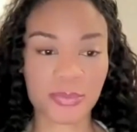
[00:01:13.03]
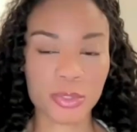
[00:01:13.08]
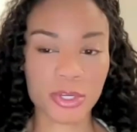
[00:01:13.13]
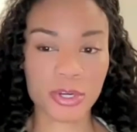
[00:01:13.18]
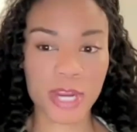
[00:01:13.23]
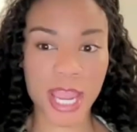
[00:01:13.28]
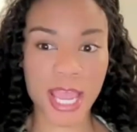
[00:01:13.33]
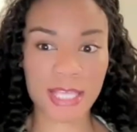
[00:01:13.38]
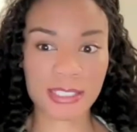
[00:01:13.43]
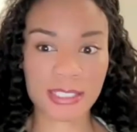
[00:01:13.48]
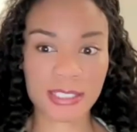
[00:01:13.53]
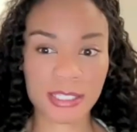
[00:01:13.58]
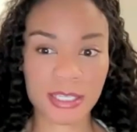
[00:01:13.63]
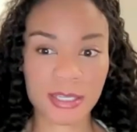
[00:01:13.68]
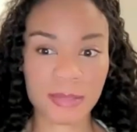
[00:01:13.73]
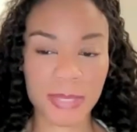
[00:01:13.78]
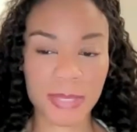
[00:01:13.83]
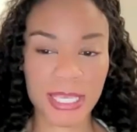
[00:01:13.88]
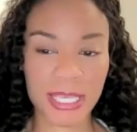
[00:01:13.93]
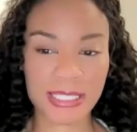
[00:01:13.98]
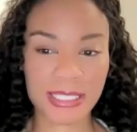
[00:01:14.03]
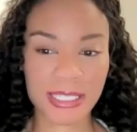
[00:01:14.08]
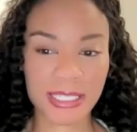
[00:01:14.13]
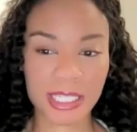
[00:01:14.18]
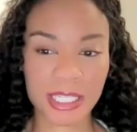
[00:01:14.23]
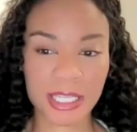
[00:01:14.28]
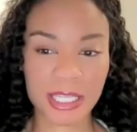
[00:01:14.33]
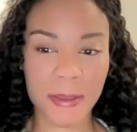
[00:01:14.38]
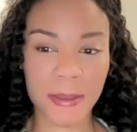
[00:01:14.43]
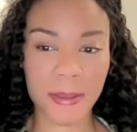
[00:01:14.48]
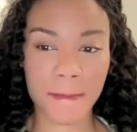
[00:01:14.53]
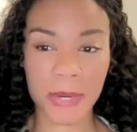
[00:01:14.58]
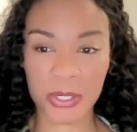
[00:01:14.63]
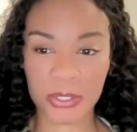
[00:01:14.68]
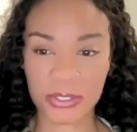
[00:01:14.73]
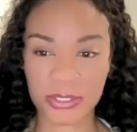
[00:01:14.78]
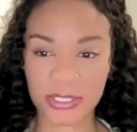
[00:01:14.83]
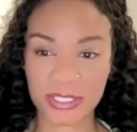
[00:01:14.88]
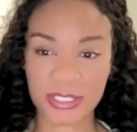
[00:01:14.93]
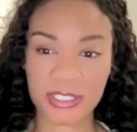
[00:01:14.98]
You're asking basically a
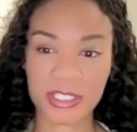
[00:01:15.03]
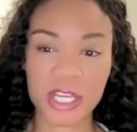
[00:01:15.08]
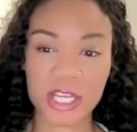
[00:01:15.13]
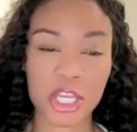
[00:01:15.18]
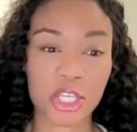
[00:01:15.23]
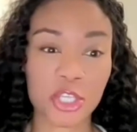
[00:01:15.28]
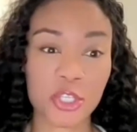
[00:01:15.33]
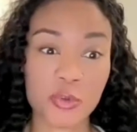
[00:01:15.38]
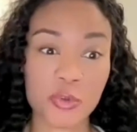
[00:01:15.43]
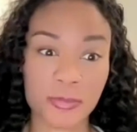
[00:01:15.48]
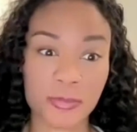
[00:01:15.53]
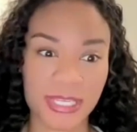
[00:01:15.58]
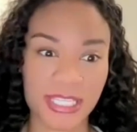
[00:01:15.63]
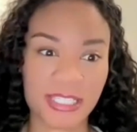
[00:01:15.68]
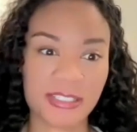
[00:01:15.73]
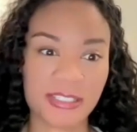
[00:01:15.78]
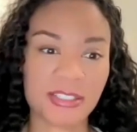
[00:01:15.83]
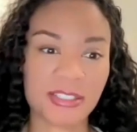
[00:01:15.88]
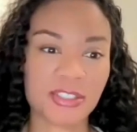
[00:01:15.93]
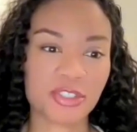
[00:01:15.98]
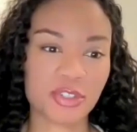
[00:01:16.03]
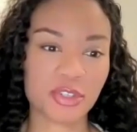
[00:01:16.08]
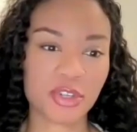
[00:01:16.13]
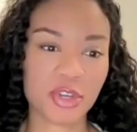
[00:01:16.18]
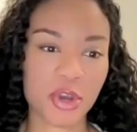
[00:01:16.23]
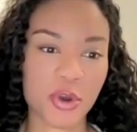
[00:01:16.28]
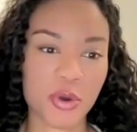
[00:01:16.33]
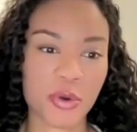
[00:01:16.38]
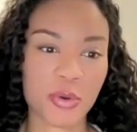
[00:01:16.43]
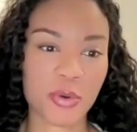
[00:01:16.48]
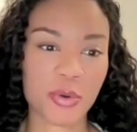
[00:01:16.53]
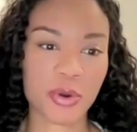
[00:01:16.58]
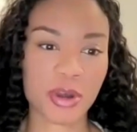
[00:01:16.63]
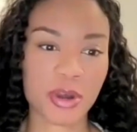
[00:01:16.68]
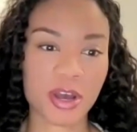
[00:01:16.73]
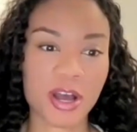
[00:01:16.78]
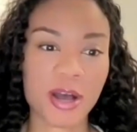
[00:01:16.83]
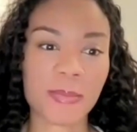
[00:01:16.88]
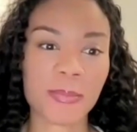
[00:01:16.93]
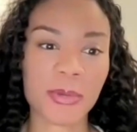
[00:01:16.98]
person, a human, to go
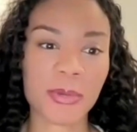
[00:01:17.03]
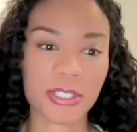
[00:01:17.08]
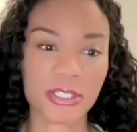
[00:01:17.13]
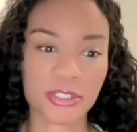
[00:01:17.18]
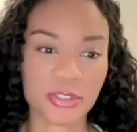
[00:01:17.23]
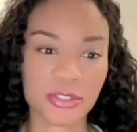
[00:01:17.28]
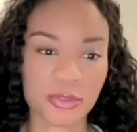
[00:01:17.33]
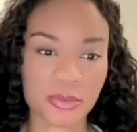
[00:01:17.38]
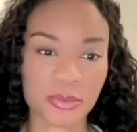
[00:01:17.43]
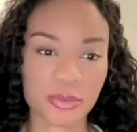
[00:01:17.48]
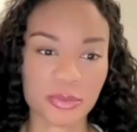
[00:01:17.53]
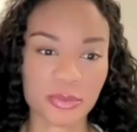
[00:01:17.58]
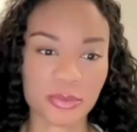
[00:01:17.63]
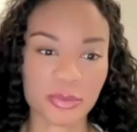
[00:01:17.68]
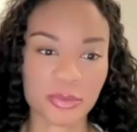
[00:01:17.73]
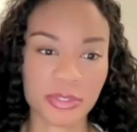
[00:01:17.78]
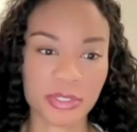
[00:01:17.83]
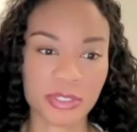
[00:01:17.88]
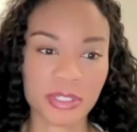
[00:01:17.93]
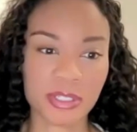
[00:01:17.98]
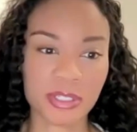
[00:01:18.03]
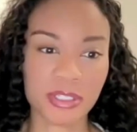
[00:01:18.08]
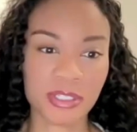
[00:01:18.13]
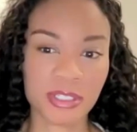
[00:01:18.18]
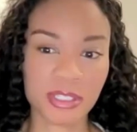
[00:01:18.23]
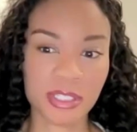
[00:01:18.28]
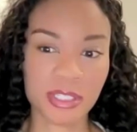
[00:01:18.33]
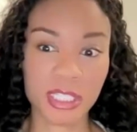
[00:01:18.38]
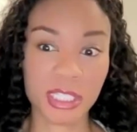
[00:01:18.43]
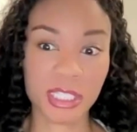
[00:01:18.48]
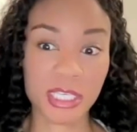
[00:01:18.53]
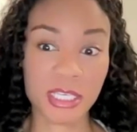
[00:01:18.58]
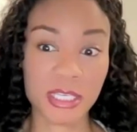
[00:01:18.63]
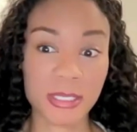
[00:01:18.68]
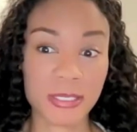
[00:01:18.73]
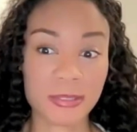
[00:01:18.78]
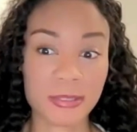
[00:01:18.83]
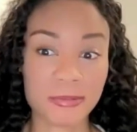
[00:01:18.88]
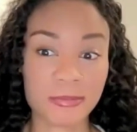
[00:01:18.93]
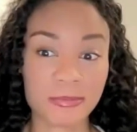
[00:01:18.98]
up onto
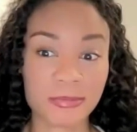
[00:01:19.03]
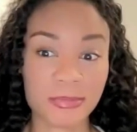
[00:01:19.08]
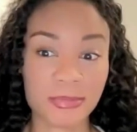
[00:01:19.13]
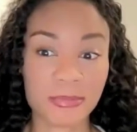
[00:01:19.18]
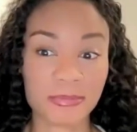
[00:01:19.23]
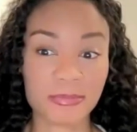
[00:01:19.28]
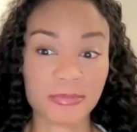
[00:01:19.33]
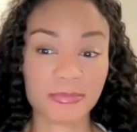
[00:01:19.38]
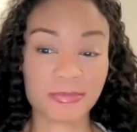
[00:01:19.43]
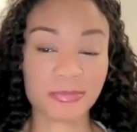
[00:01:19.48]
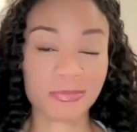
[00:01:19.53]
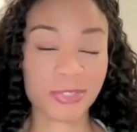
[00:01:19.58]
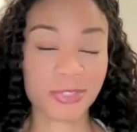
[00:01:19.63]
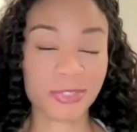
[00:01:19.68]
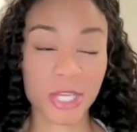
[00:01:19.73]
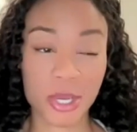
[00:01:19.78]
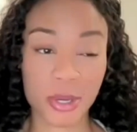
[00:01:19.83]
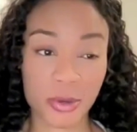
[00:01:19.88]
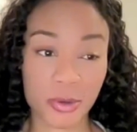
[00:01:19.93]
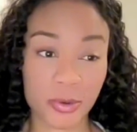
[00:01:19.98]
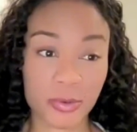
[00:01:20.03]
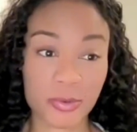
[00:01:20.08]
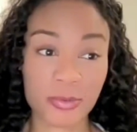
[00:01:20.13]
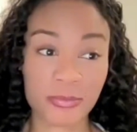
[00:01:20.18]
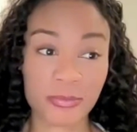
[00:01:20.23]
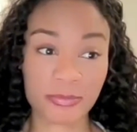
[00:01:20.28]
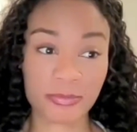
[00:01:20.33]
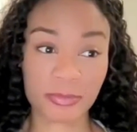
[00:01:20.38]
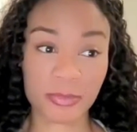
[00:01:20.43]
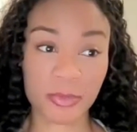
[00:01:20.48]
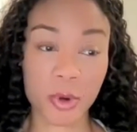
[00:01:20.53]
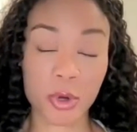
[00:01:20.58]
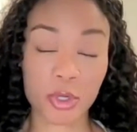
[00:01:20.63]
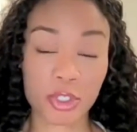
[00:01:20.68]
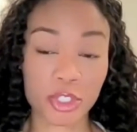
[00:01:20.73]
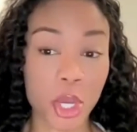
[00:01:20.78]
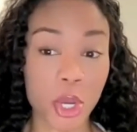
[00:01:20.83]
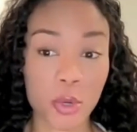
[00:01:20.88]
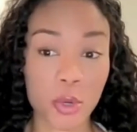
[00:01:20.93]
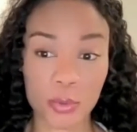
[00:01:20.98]
the toe or
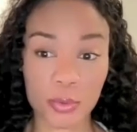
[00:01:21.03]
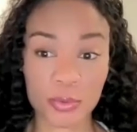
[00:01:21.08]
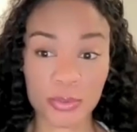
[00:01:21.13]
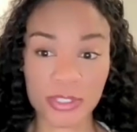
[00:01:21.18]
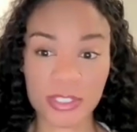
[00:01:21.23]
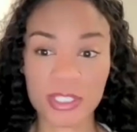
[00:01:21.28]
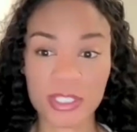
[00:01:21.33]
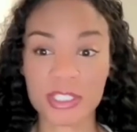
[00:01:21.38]
toes,